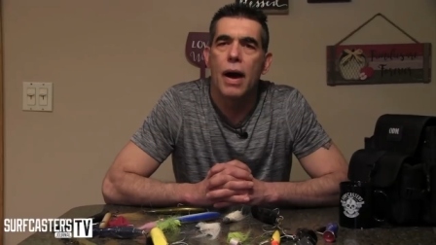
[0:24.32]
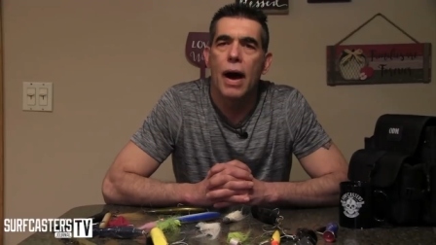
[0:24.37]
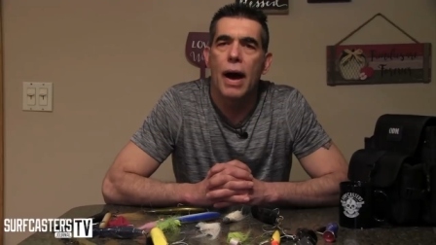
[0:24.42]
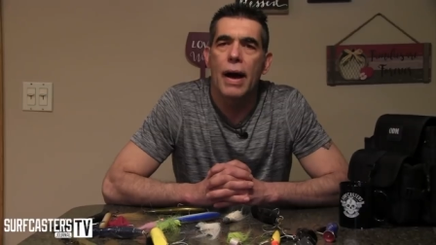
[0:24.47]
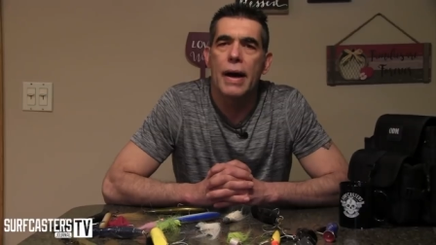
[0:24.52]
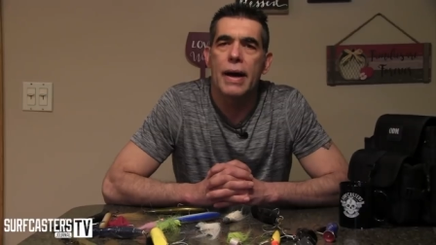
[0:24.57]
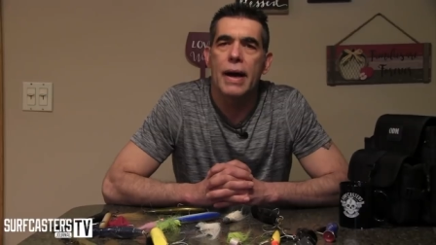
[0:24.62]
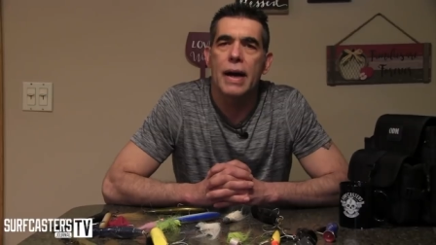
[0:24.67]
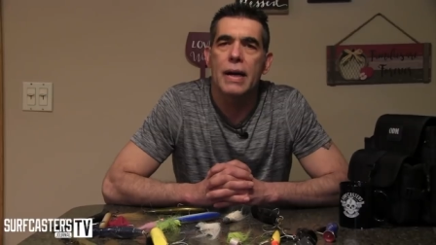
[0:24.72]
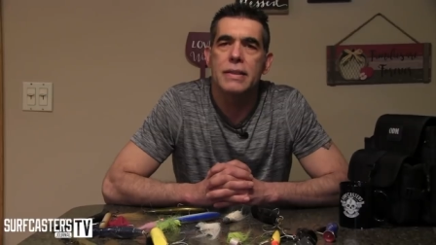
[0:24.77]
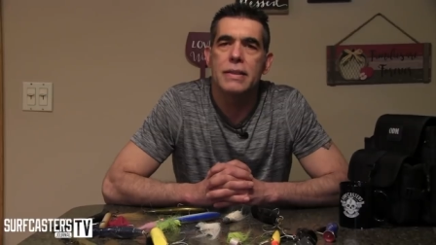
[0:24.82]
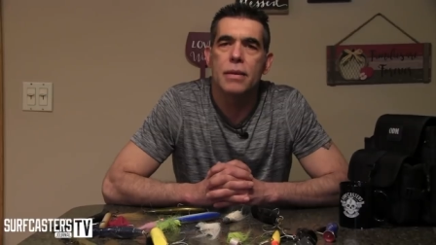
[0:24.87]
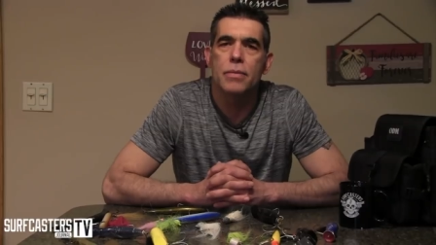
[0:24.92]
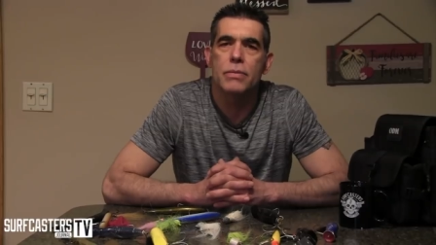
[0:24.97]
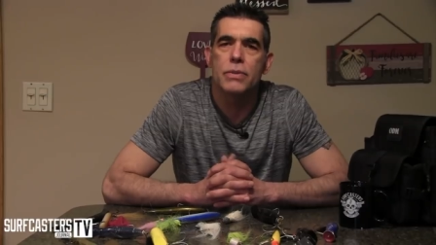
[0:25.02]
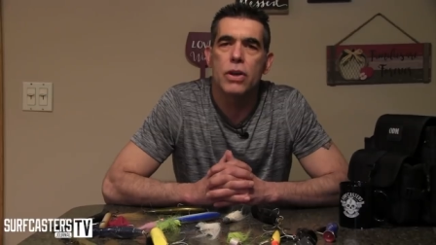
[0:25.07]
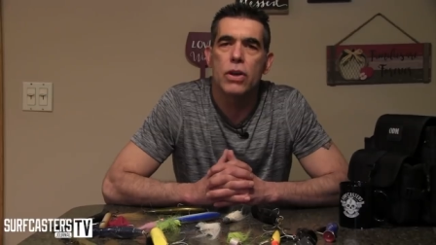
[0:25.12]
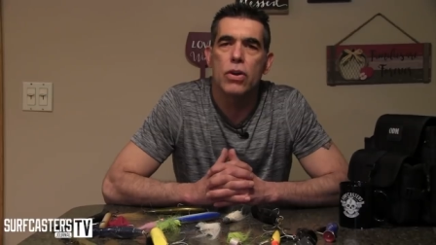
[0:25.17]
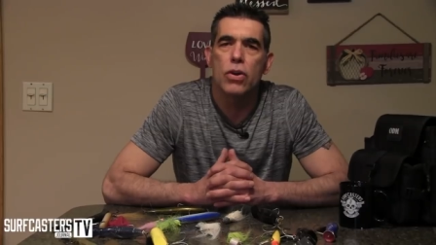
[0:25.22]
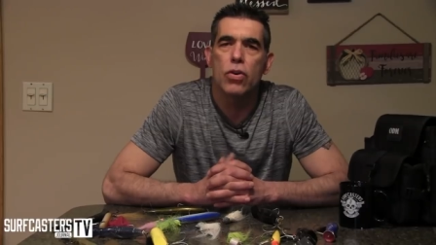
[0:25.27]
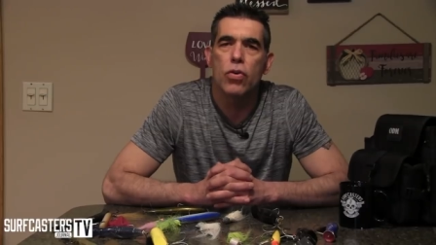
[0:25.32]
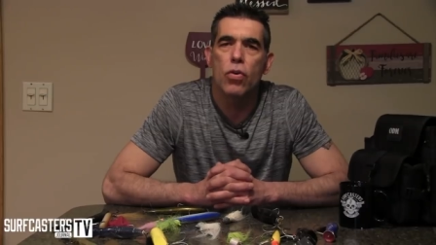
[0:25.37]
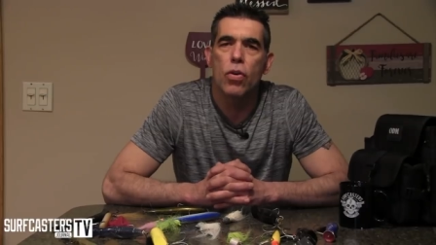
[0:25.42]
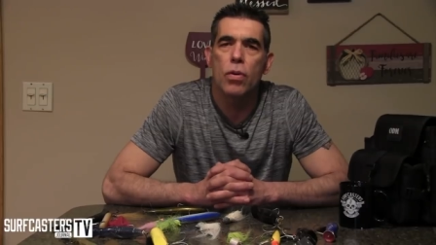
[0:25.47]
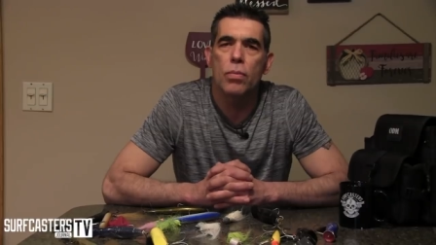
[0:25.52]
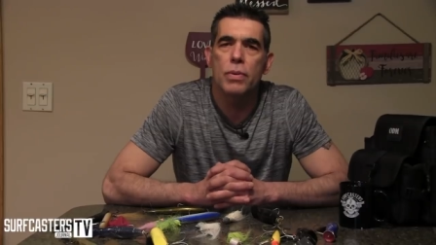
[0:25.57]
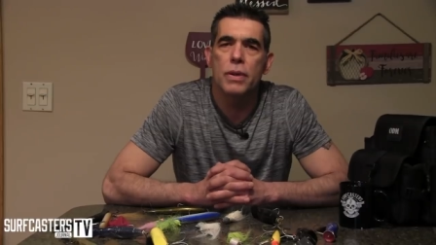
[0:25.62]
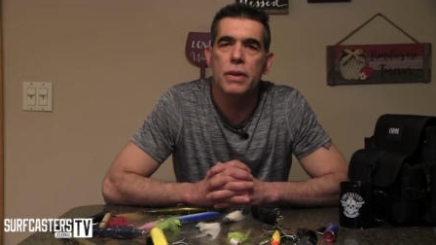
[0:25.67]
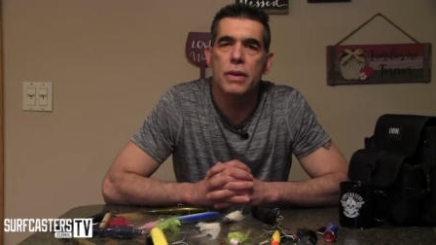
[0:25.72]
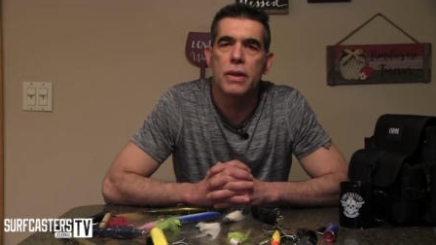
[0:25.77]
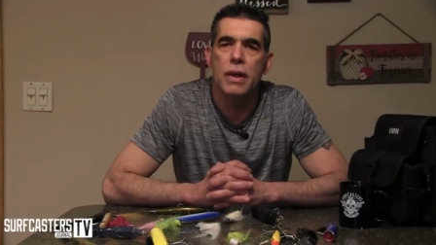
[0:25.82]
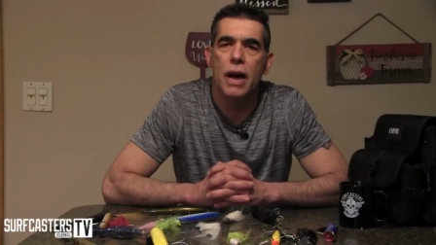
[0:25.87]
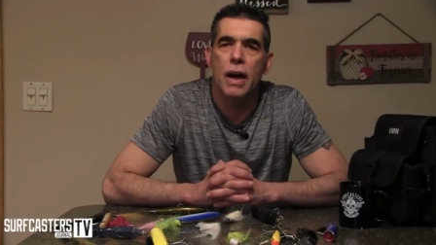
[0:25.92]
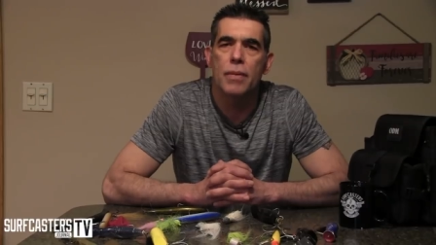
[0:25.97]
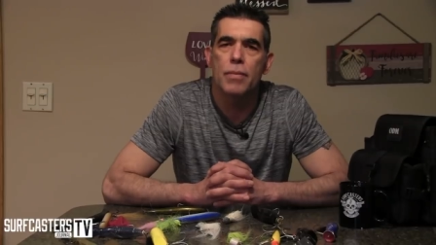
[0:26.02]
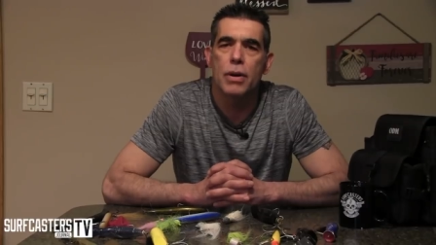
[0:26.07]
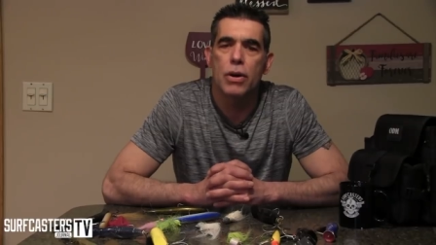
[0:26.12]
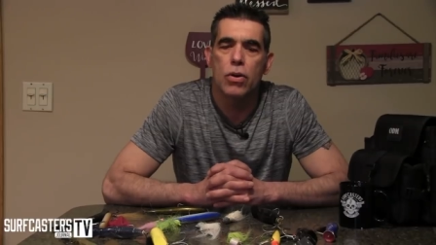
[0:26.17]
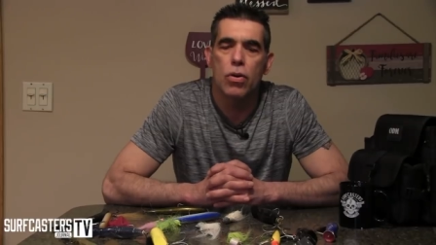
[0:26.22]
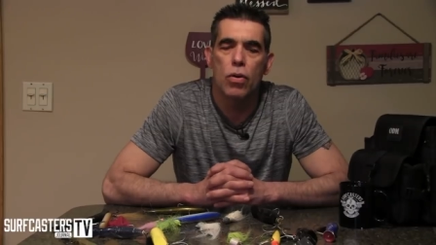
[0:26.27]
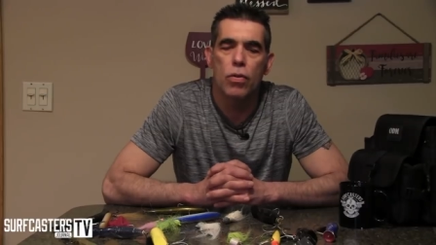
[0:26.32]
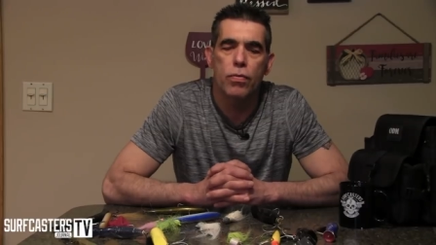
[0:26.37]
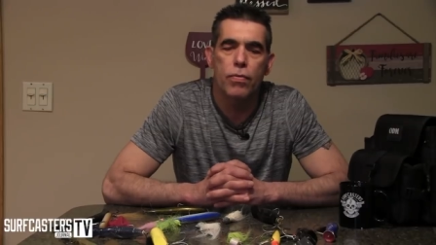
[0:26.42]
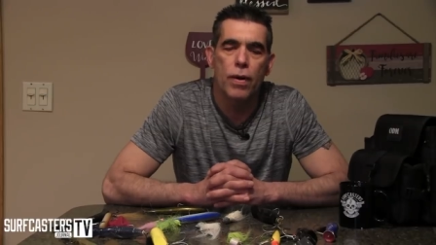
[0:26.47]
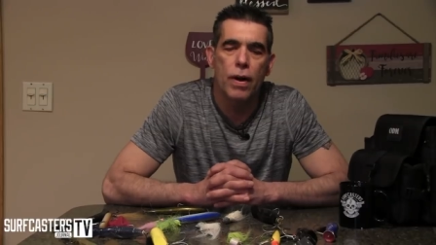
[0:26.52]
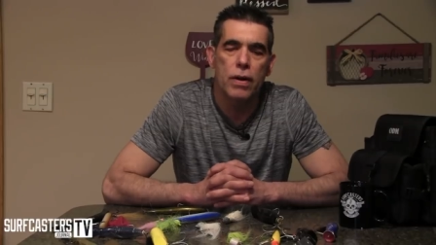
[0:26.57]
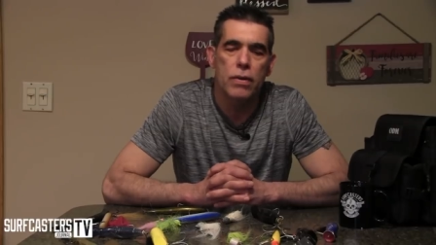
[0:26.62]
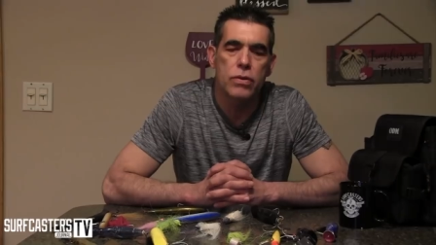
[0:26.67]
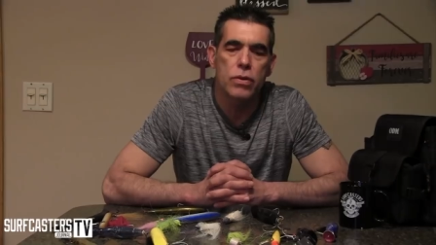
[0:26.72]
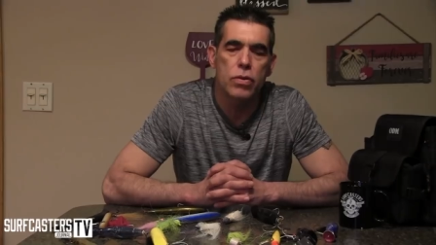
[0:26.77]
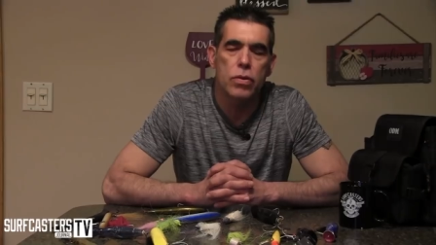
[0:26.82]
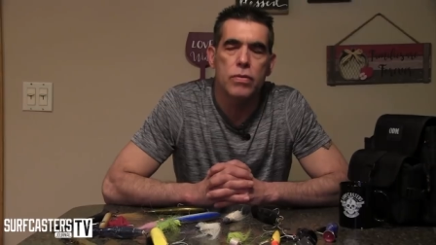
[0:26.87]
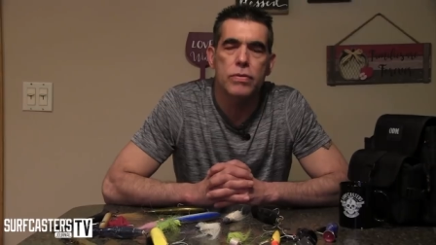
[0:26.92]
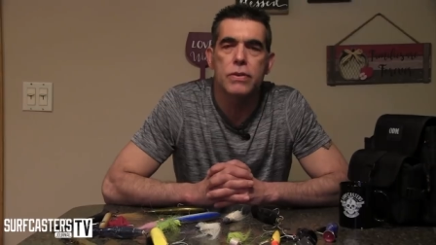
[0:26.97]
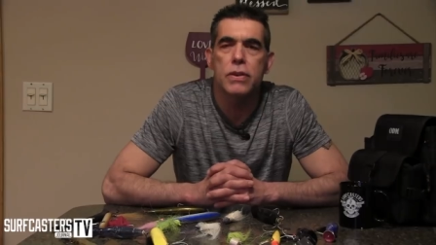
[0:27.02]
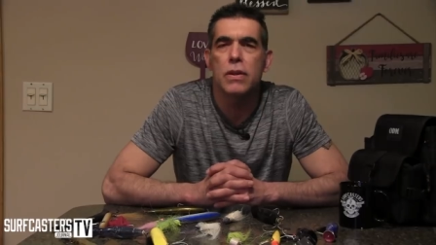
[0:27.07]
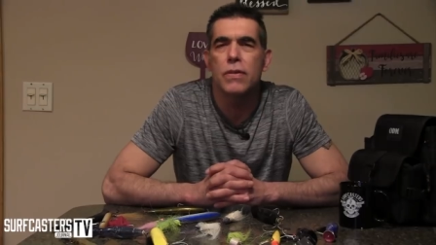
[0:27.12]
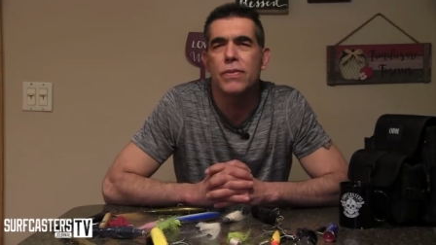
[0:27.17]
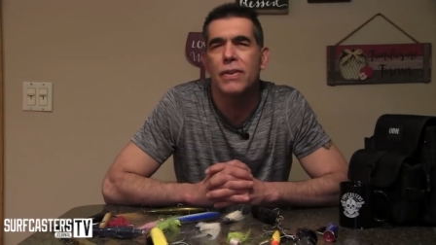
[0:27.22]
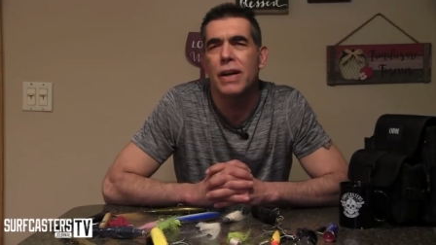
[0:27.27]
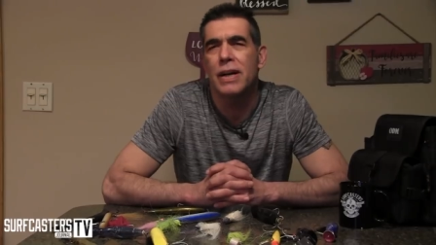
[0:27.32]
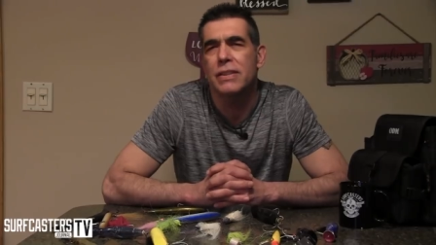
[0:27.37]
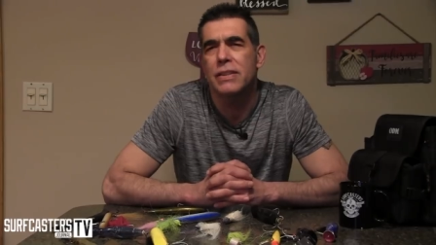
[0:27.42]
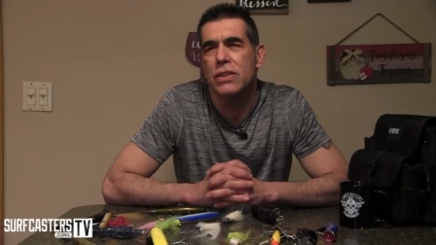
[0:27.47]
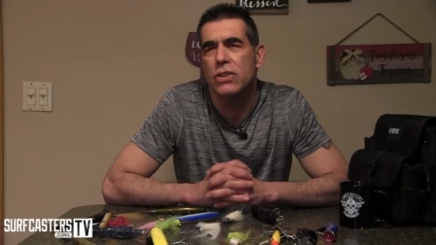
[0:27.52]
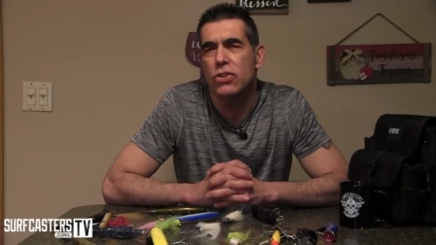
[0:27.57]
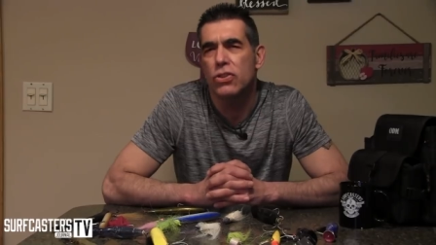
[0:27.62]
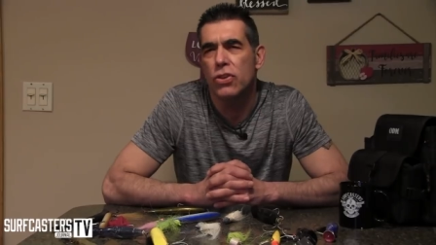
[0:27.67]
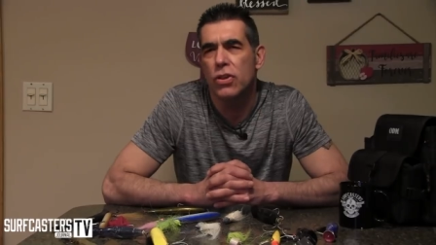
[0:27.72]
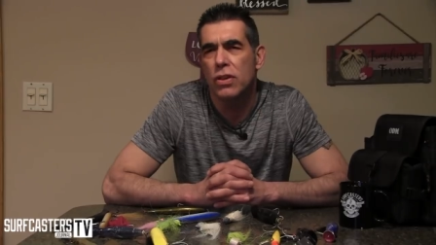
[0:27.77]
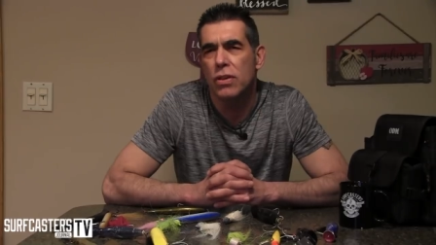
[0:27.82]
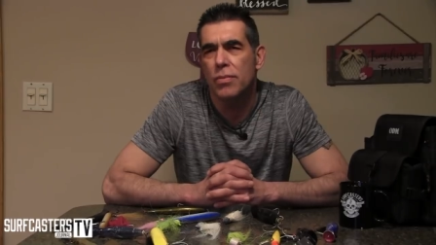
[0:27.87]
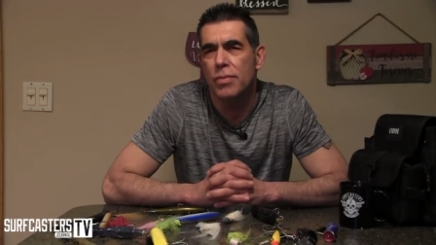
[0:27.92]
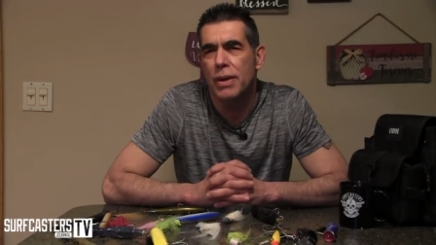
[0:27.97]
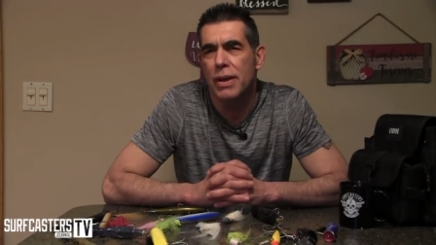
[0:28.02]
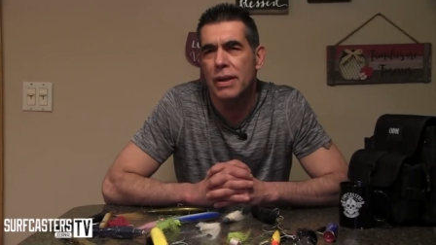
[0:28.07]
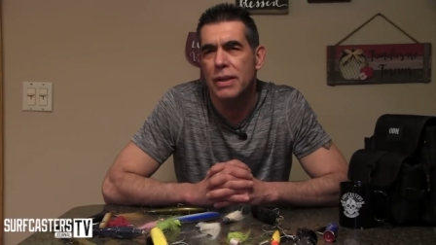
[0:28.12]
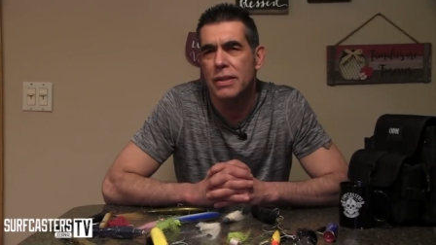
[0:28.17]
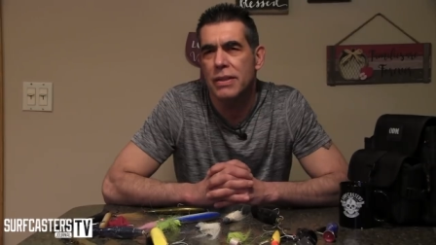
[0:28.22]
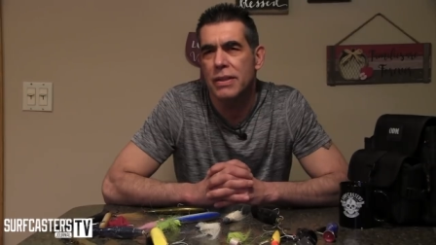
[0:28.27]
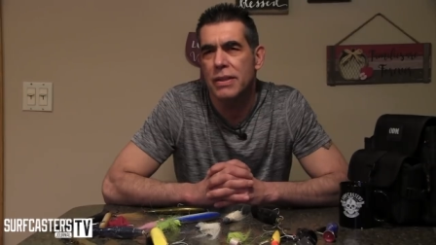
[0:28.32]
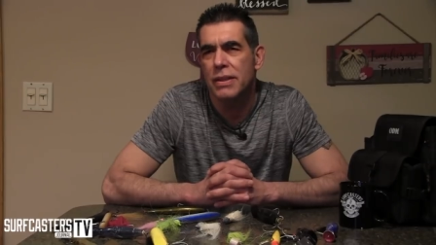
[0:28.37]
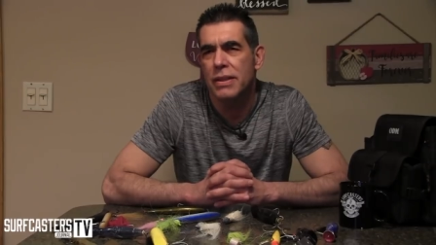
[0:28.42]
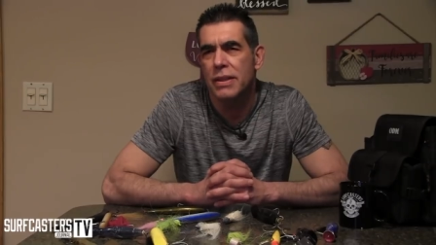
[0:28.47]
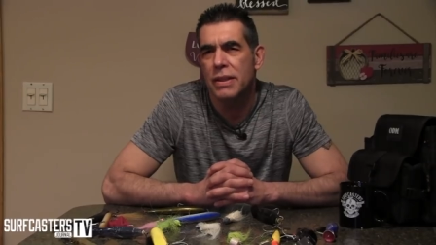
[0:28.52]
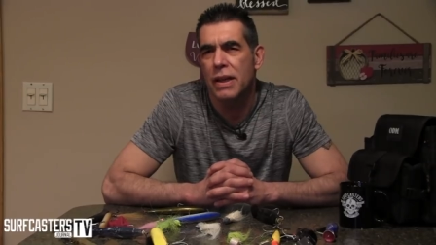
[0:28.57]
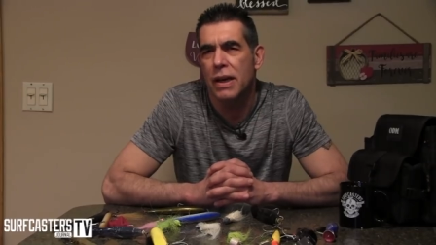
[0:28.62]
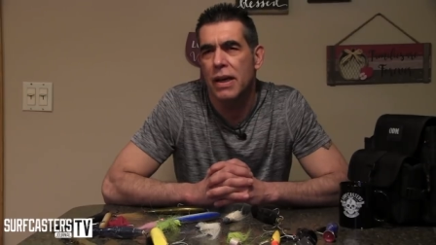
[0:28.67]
Hi guys, I'm Zeno Hromin. I'm a co-founder of Surfcasters Journal magazine